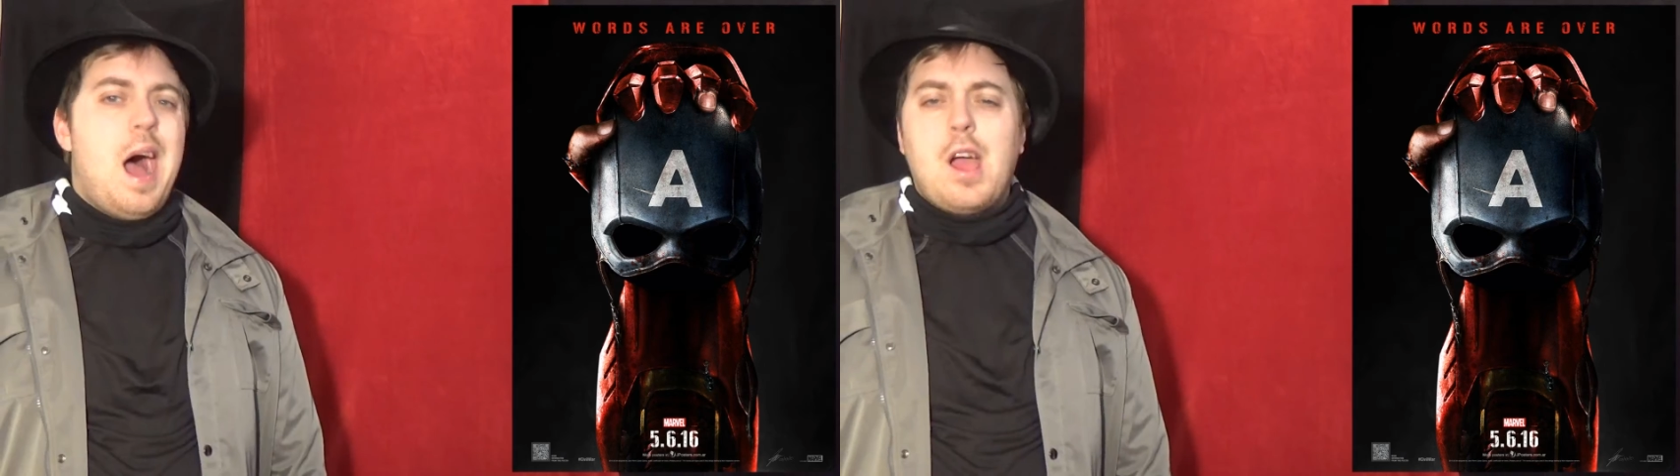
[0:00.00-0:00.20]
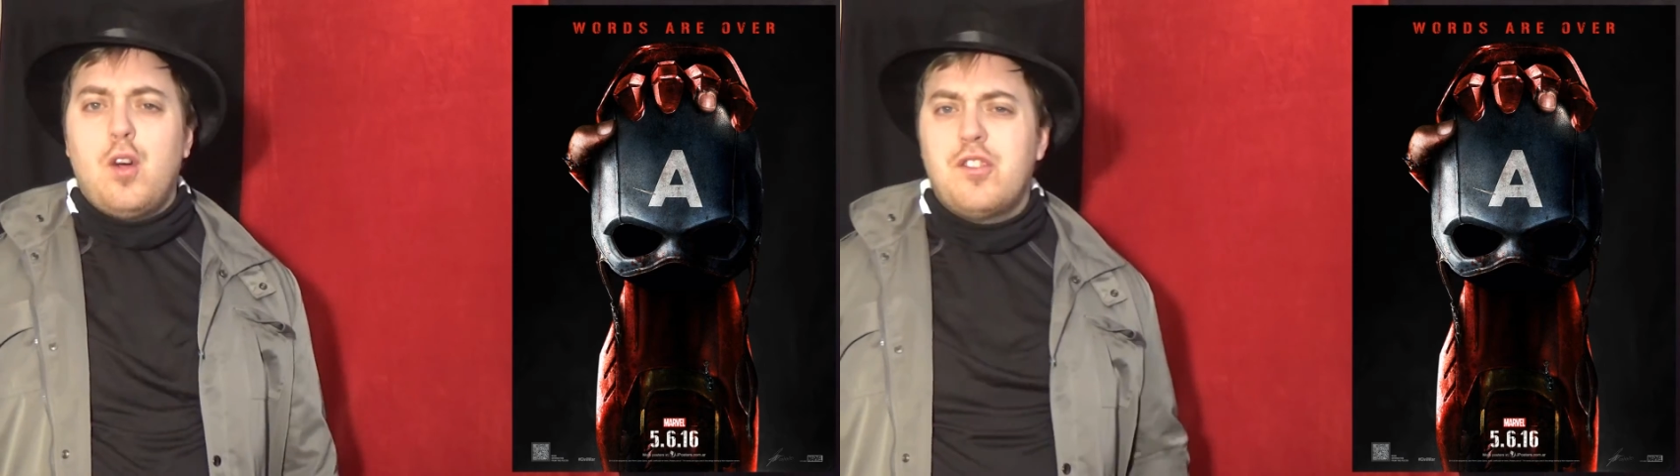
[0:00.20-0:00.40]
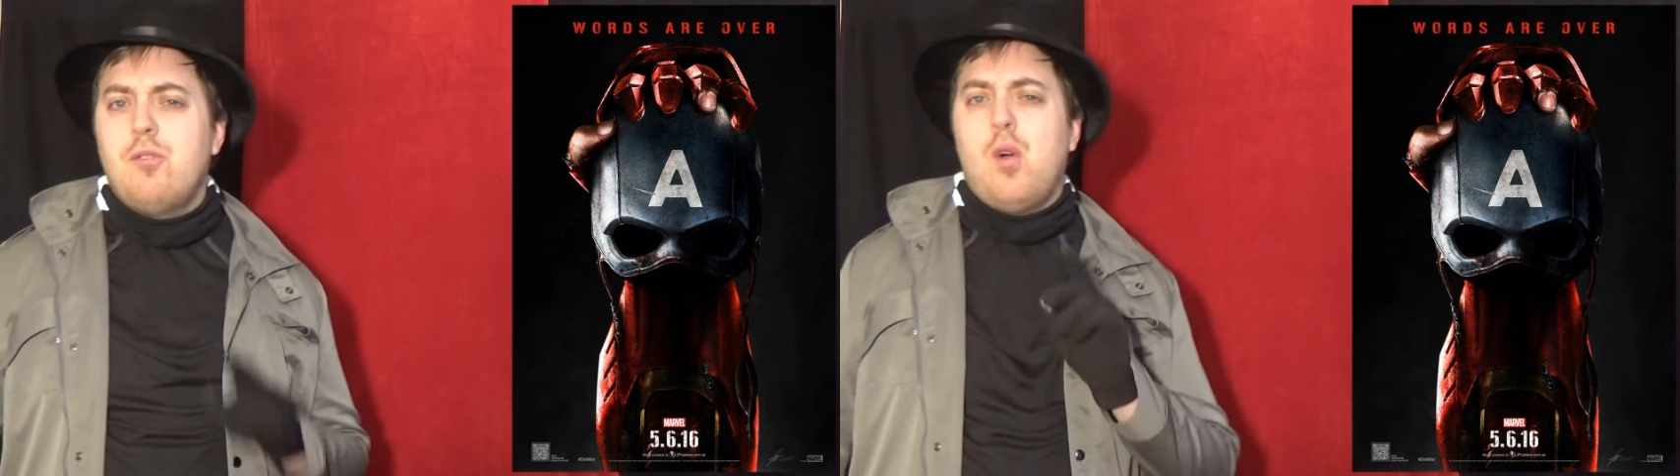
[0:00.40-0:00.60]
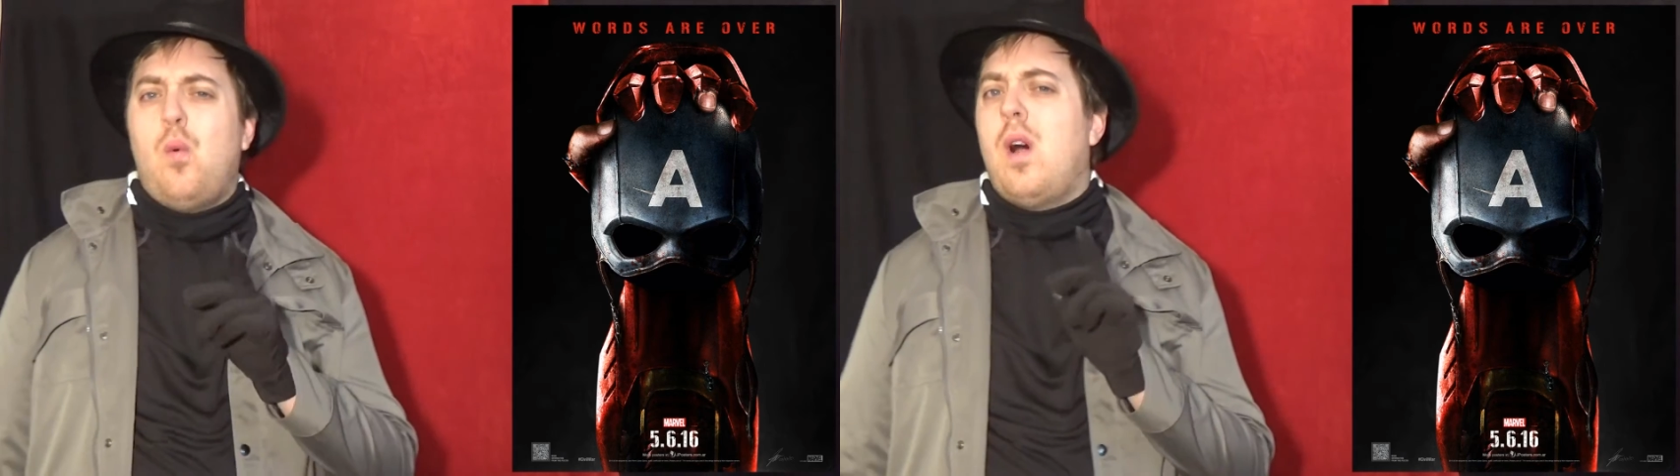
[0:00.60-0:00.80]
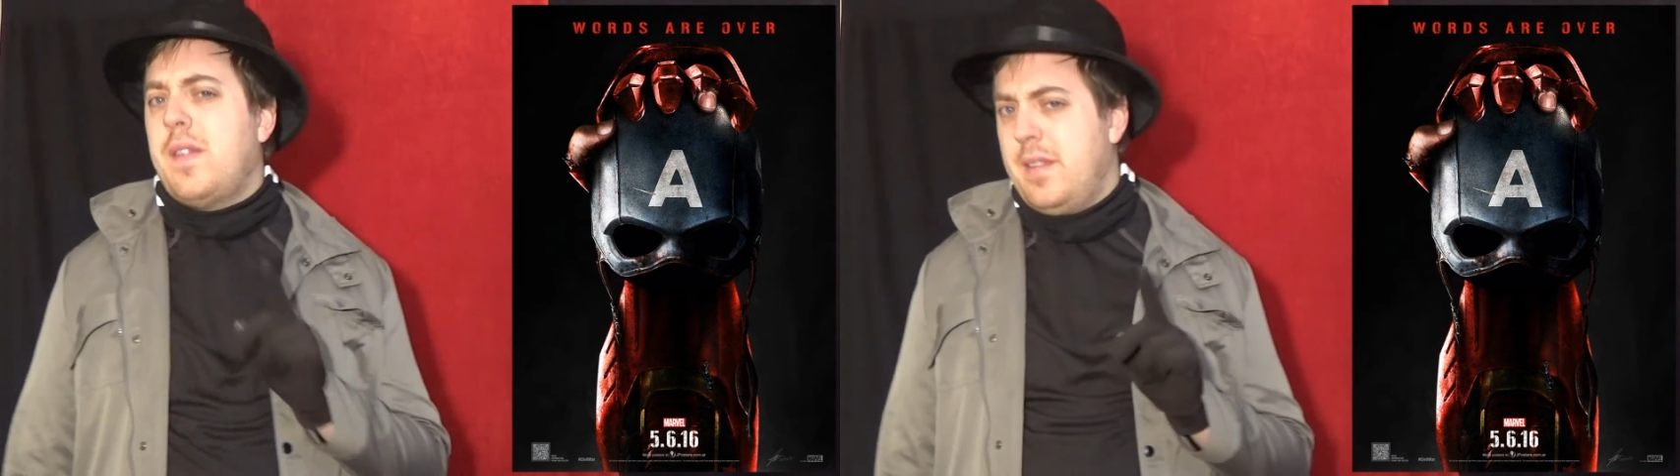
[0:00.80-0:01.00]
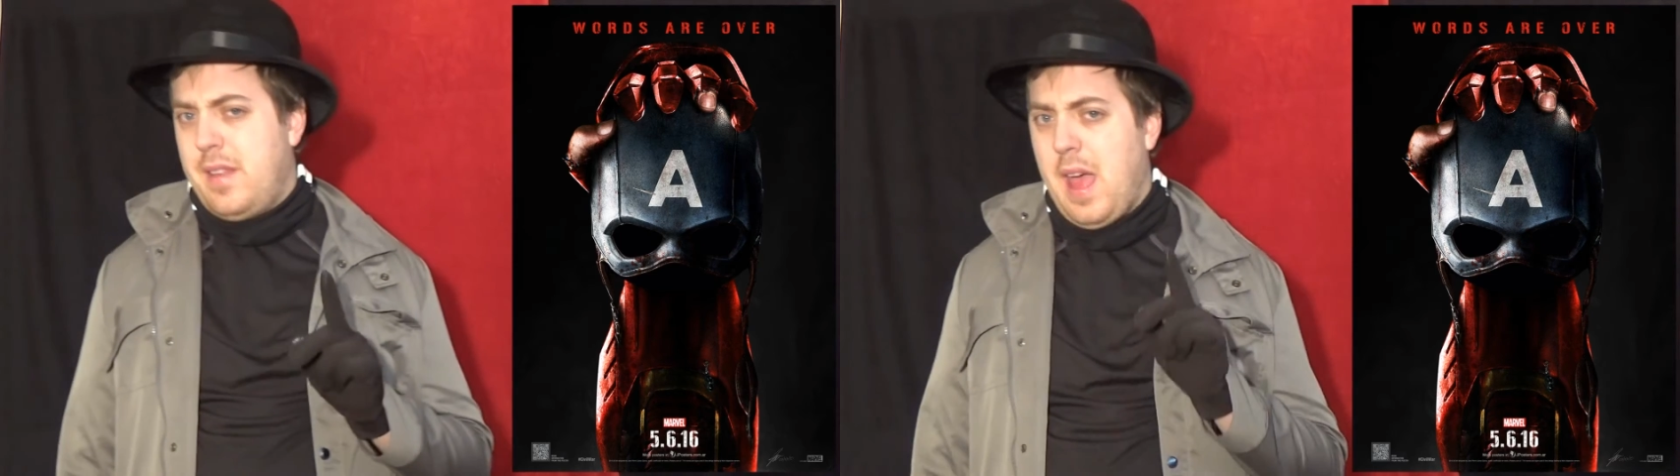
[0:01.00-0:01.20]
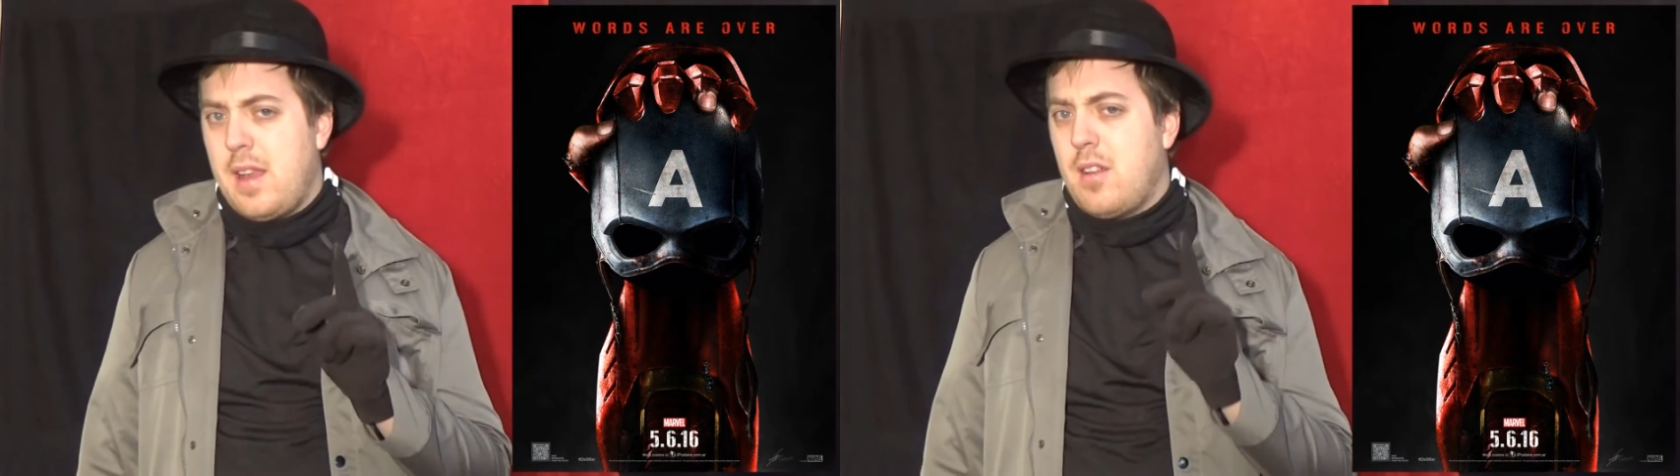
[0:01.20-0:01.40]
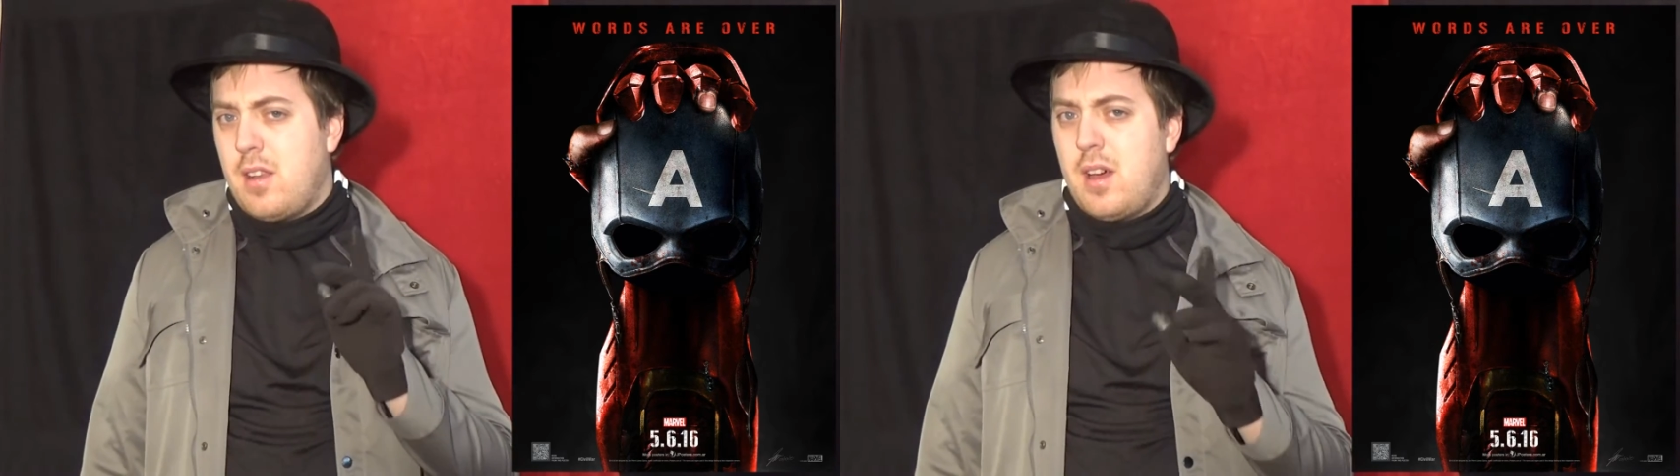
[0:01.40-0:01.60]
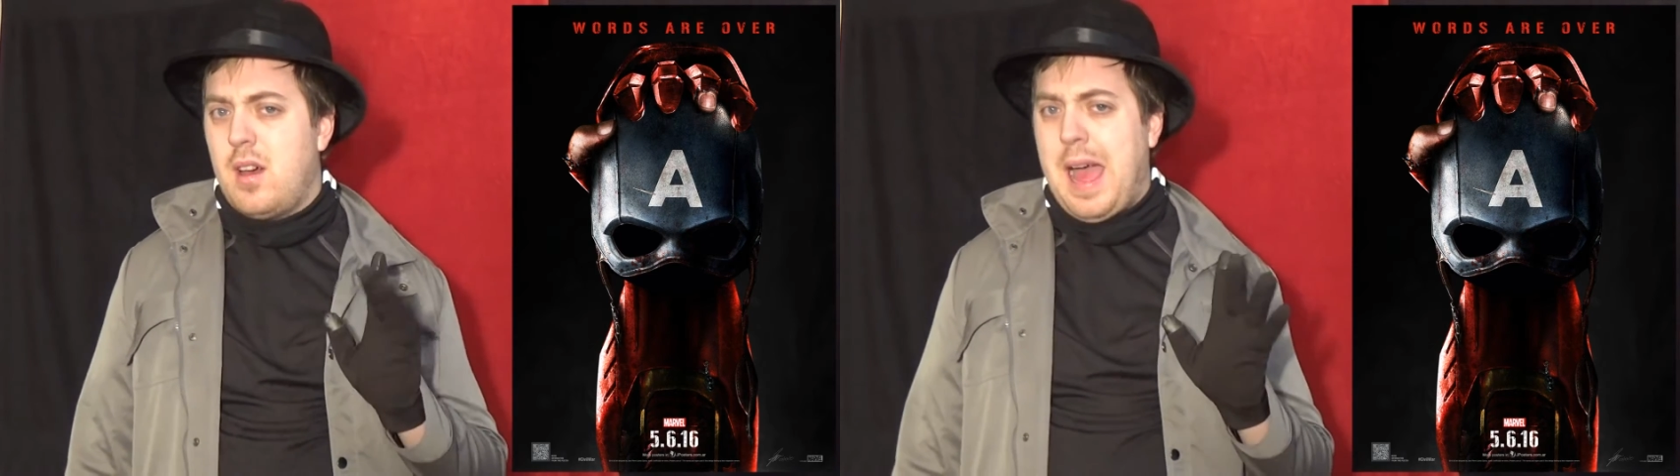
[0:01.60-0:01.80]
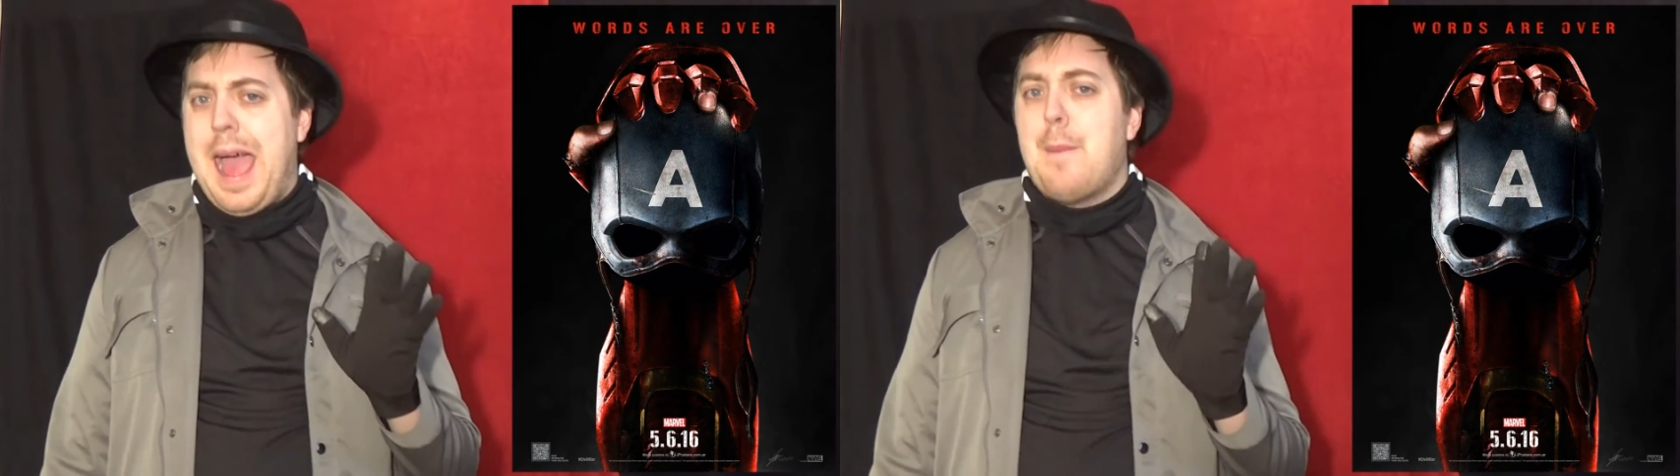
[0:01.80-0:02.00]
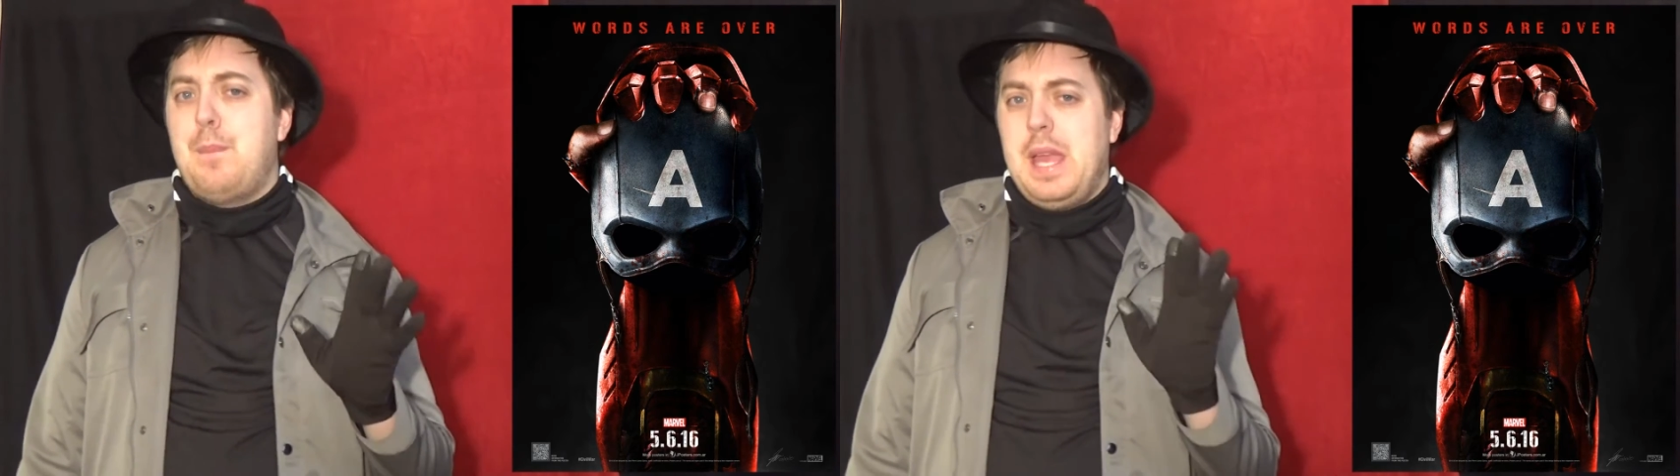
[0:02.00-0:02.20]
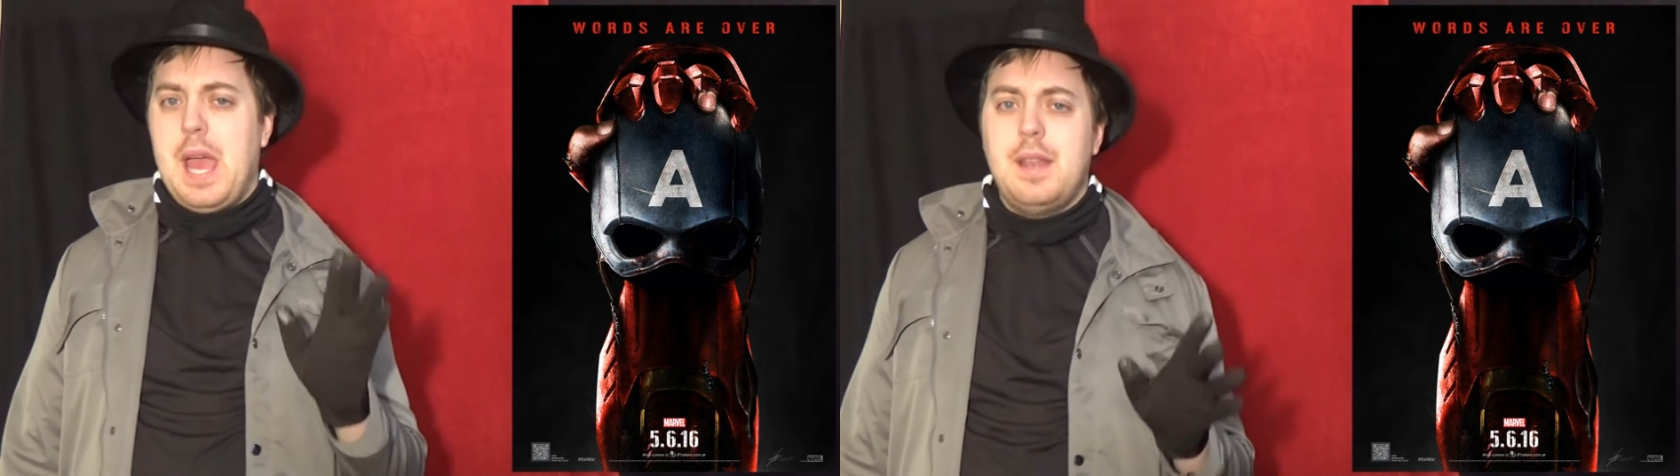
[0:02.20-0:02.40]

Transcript: I also don't want this to end on a happy